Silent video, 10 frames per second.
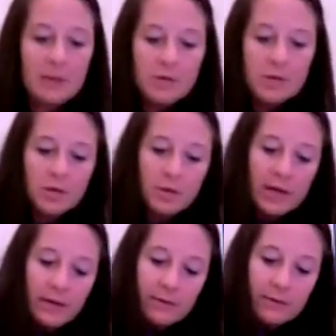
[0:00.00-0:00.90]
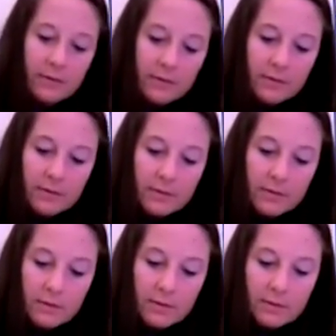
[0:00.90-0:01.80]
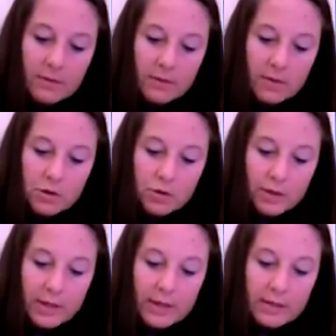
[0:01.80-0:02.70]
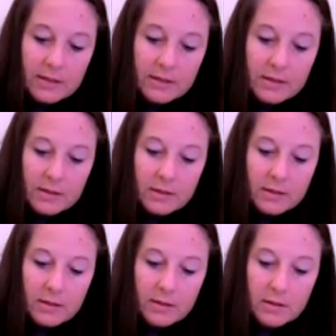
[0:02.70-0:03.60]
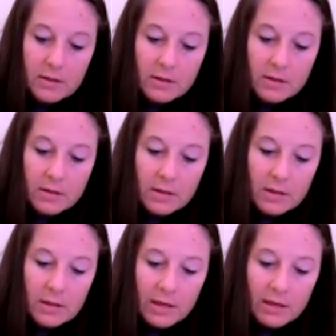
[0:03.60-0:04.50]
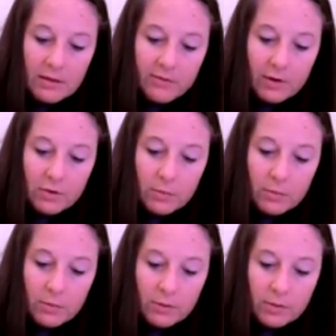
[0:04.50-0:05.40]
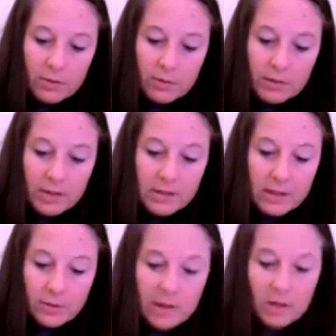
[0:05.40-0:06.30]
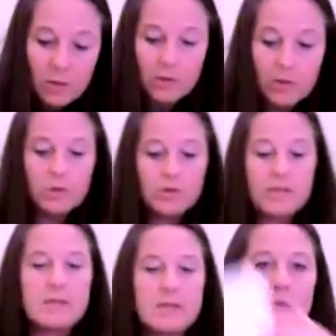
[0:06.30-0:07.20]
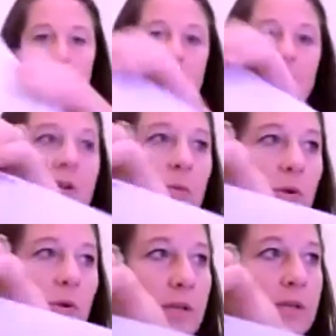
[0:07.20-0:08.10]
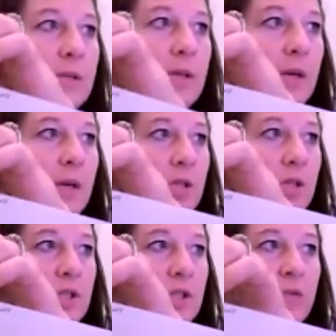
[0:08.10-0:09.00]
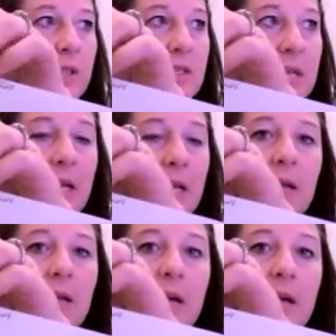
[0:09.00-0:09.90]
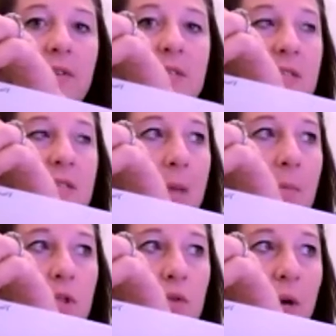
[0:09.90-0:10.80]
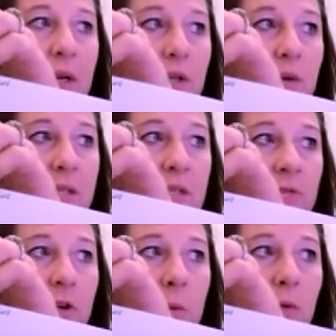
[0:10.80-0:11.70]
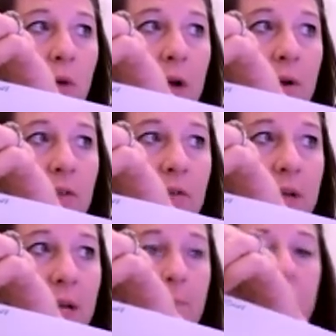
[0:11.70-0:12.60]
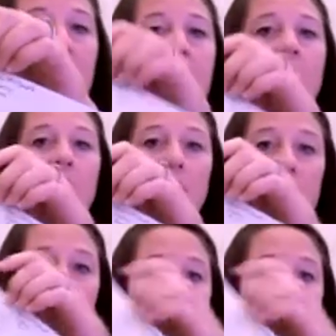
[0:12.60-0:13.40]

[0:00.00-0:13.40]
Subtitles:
just going to write address and phone number, because I don't care what your address is and what your phone number is. So just for the sake of this assignment, just write address and phone number right underneath your name. You're going to